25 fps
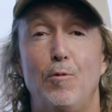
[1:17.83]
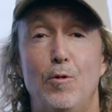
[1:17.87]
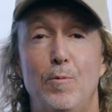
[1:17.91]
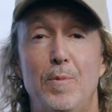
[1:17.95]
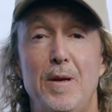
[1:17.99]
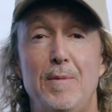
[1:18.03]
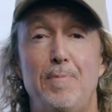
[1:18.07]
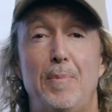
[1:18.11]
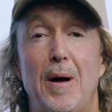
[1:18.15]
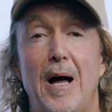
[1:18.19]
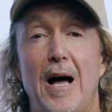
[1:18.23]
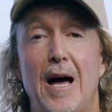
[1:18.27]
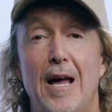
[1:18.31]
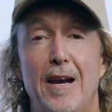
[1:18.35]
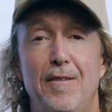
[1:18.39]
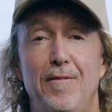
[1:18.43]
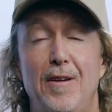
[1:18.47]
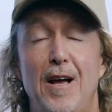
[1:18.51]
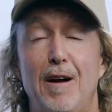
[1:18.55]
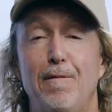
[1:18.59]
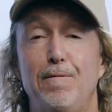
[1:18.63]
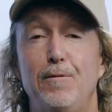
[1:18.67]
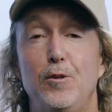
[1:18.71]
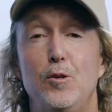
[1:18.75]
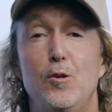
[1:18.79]
will be part of
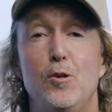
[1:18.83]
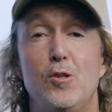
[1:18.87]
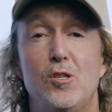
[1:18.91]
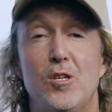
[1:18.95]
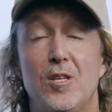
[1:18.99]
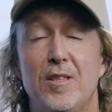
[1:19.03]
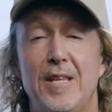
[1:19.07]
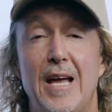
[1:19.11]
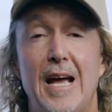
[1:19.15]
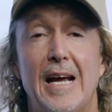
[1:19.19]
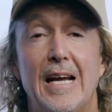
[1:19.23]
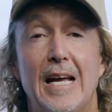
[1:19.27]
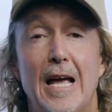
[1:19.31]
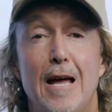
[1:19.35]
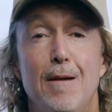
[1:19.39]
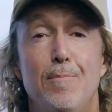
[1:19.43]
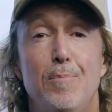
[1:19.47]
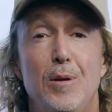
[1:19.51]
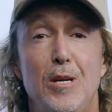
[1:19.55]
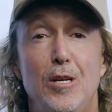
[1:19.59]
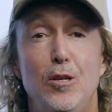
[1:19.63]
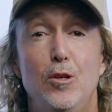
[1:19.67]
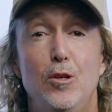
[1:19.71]
our future that can be